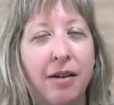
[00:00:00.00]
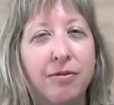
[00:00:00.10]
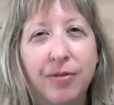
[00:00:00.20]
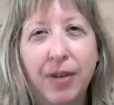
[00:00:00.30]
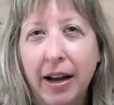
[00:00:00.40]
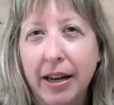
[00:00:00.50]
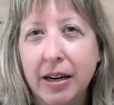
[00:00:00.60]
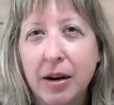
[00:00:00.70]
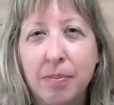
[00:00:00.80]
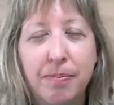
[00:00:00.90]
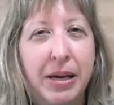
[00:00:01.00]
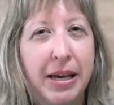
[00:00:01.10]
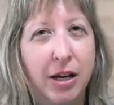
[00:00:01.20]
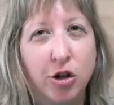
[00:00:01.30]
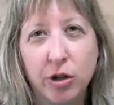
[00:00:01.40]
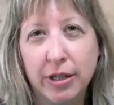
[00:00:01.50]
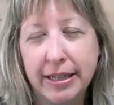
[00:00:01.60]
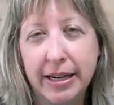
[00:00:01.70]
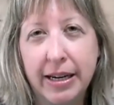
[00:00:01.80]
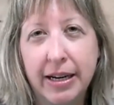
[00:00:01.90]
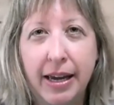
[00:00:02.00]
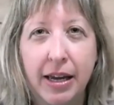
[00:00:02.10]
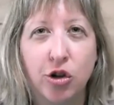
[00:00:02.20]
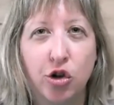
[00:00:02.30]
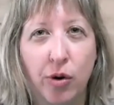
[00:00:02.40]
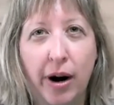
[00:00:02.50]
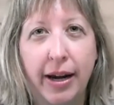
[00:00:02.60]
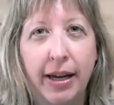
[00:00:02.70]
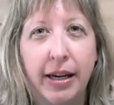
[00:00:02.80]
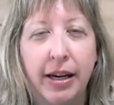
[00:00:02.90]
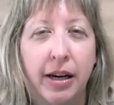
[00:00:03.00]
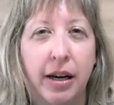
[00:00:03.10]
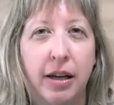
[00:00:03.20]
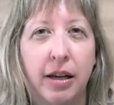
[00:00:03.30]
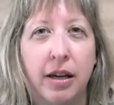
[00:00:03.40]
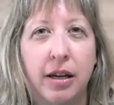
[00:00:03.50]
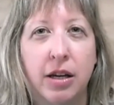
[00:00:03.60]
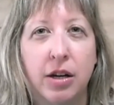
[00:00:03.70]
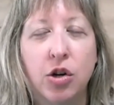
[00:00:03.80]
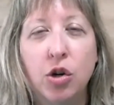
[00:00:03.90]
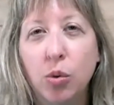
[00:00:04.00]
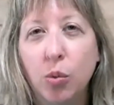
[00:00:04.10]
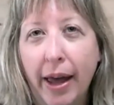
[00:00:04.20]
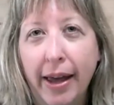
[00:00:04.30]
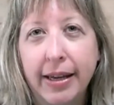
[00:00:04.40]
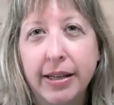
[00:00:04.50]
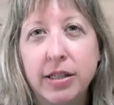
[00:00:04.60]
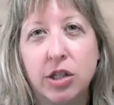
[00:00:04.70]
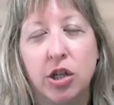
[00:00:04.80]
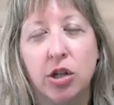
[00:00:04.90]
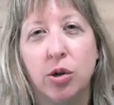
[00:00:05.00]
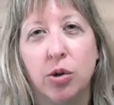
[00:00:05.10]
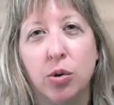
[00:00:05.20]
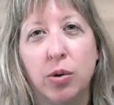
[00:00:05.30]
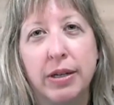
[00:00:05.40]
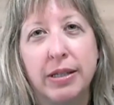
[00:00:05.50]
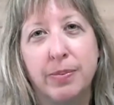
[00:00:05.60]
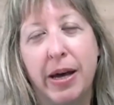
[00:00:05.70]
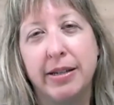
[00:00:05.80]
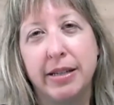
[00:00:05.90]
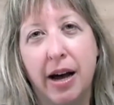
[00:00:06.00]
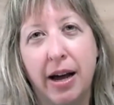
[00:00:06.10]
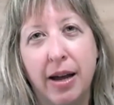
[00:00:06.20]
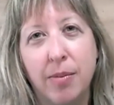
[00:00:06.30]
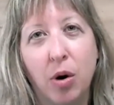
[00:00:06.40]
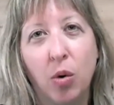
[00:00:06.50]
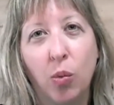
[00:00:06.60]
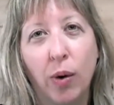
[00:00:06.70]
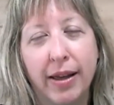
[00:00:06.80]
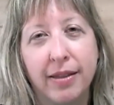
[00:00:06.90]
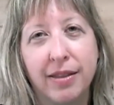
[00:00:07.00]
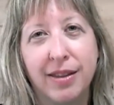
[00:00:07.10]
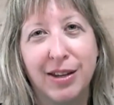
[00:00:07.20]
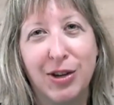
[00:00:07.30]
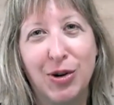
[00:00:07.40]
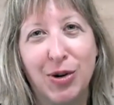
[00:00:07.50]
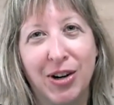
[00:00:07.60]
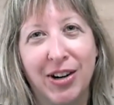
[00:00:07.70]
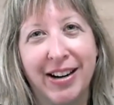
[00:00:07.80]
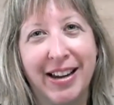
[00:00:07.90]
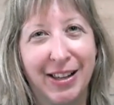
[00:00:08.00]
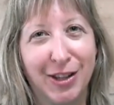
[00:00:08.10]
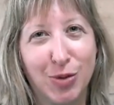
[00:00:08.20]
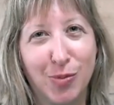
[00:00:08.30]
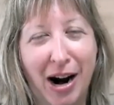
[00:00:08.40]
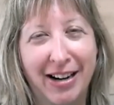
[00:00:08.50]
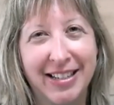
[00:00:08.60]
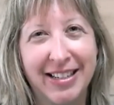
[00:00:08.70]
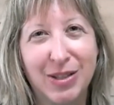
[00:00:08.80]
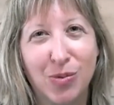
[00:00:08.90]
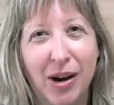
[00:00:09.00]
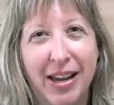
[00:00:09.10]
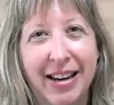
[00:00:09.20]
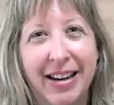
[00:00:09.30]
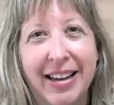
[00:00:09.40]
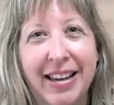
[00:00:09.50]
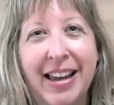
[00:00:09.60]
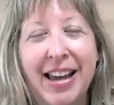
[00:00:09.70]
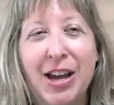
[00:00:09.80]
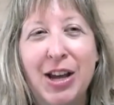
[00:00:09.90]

have fun, be interested in trying new ways to spend time with your English practice when